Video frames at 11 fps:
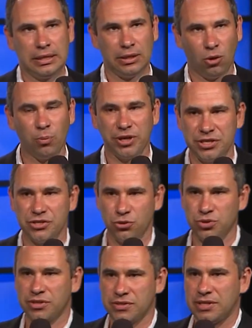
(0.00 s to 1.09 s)
companies
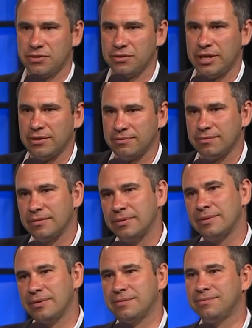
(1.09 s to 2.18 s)
using that. Yeah,
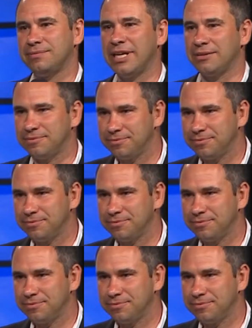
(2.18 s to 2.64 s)
yeah.